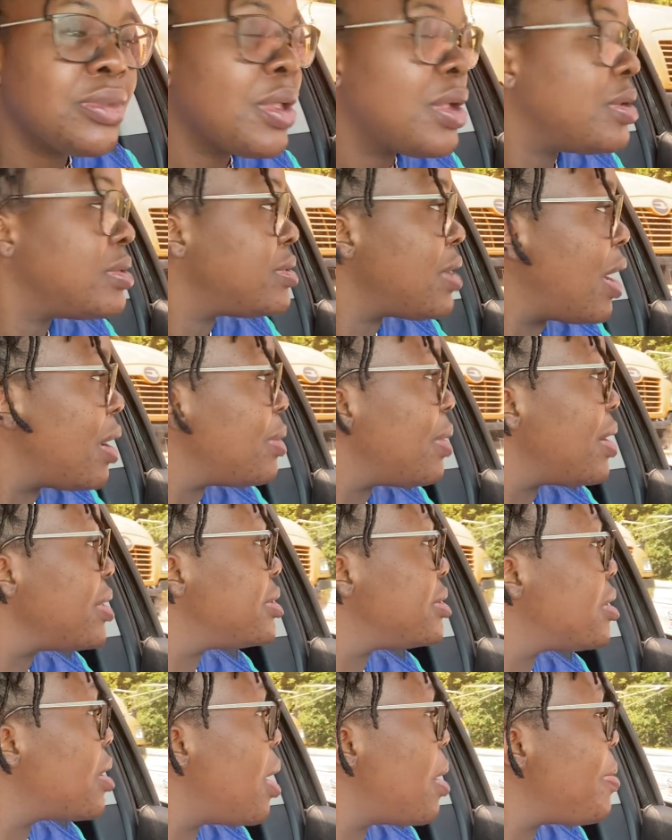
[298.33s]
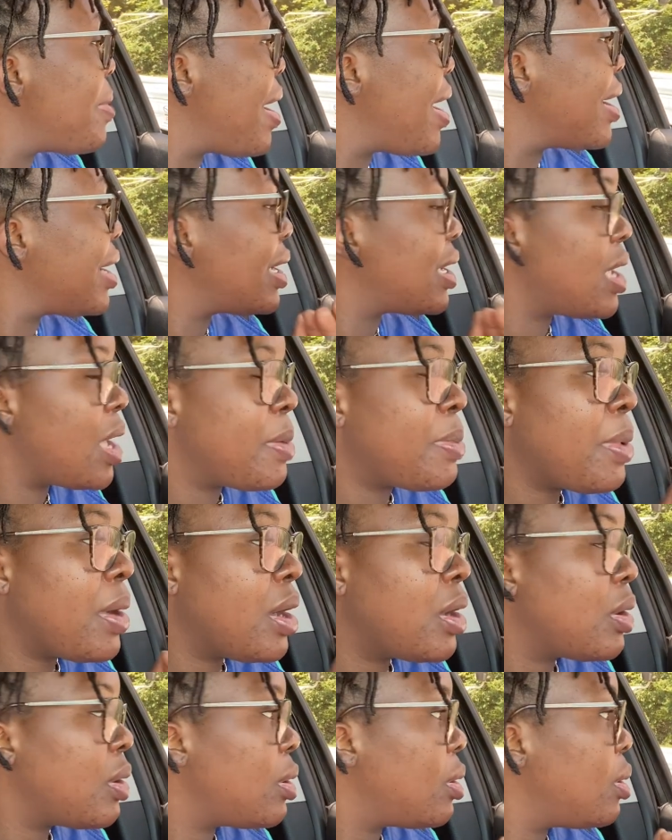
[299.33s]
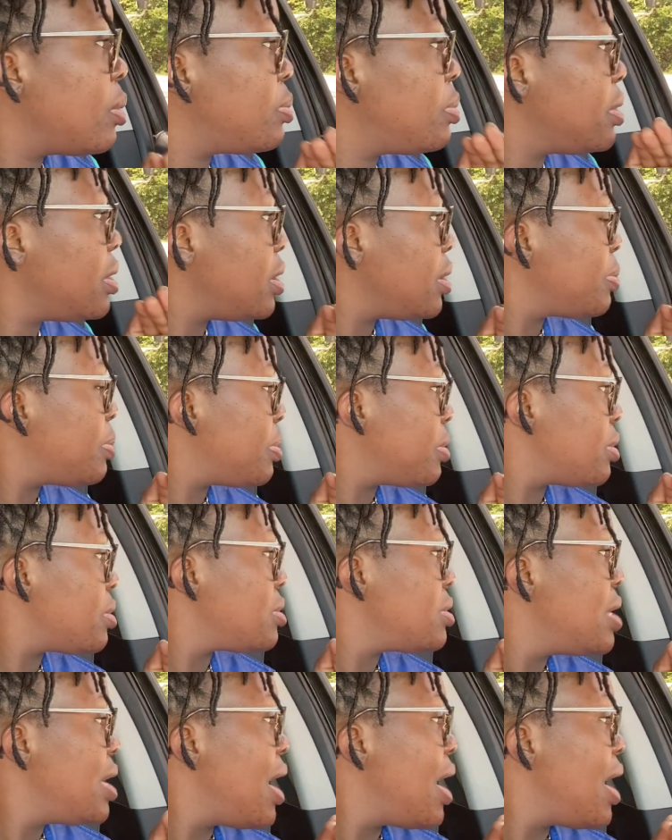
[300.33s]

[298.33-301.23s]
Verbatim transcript: So I went to go buy the cap and gown, people.